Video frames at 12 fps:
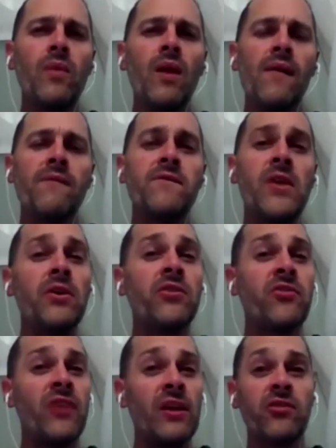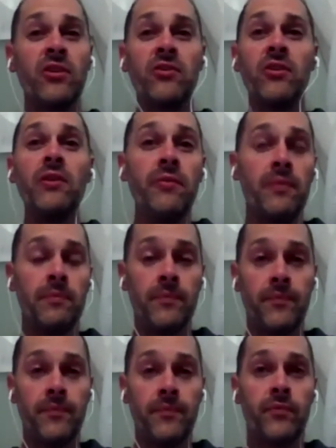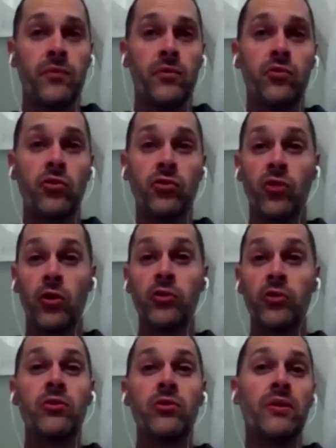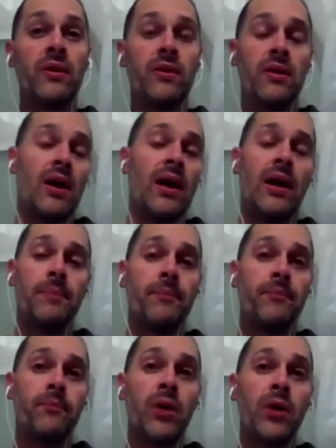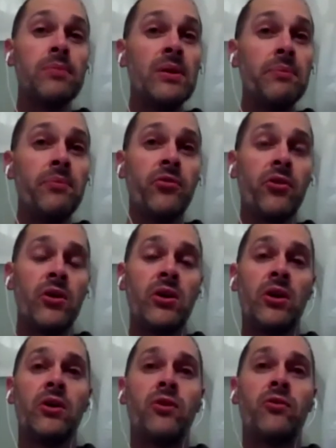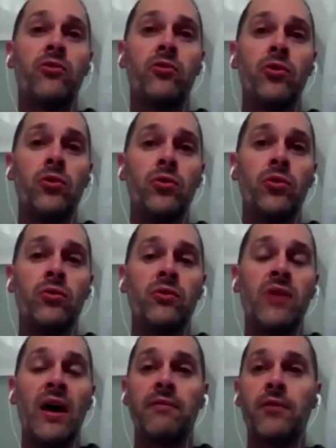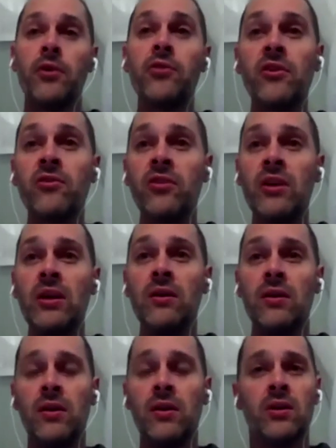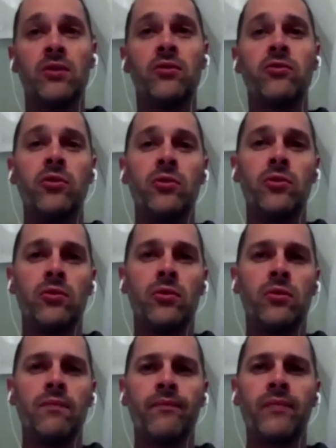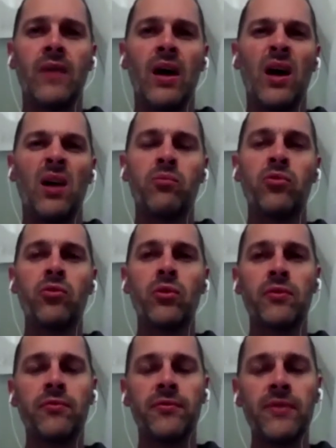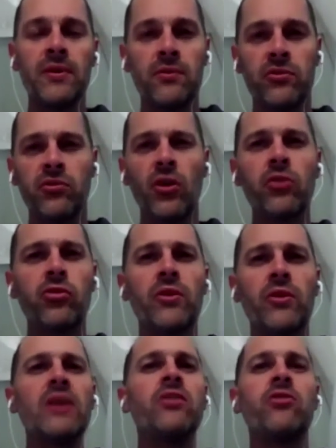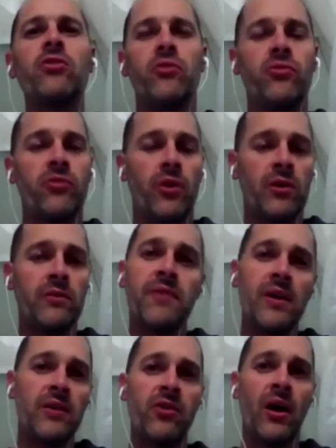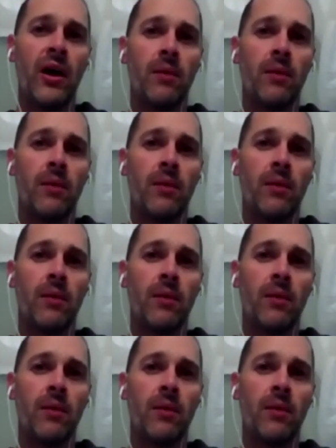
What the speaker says: very sensitive to social problems, to diversity, to sort of social issues of their time.